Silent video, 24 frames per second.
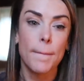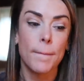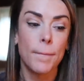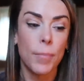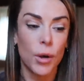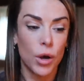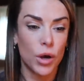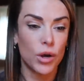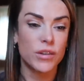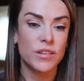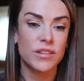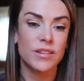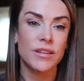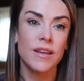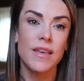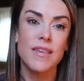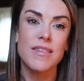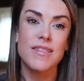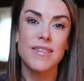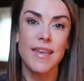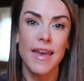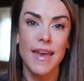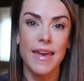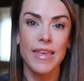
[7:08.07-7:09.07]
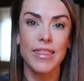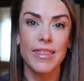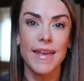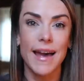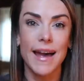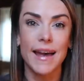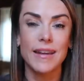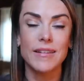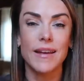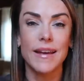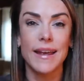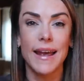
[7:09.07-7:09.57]
But saying
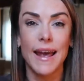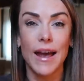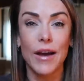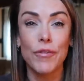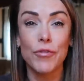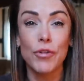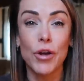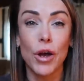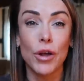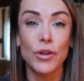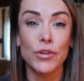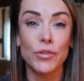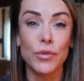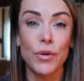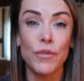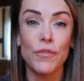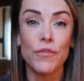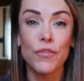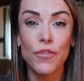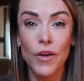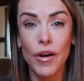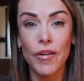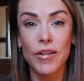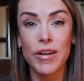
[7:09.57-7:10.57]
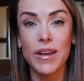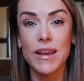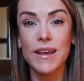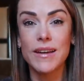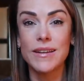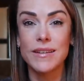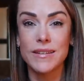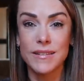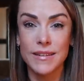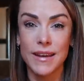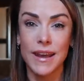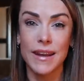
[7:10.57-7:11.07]
that, I have gotten to a very
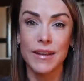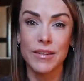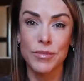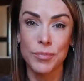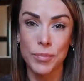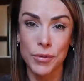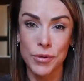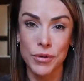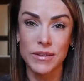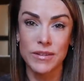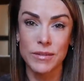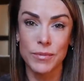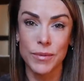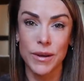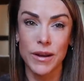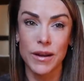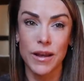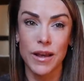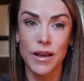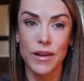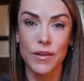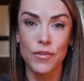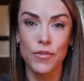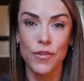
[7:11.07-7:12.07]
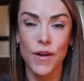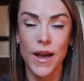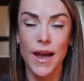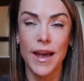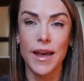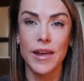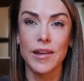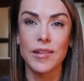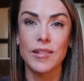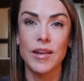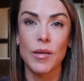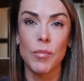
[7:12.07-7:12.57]
content point in my life,
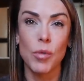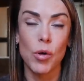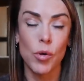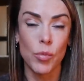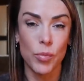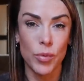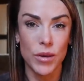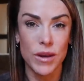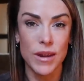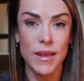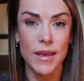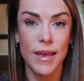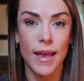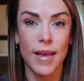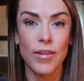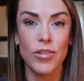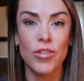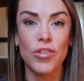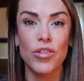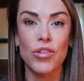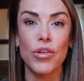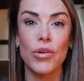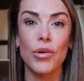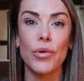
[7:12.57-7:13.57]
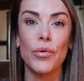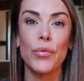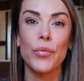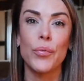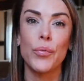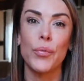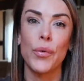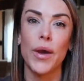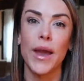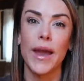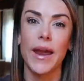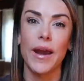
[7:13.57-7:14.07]
and I'm hoping he has too,
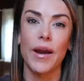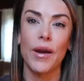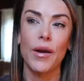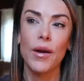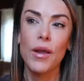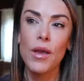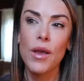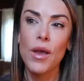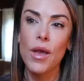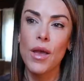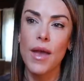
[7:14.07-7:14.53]
where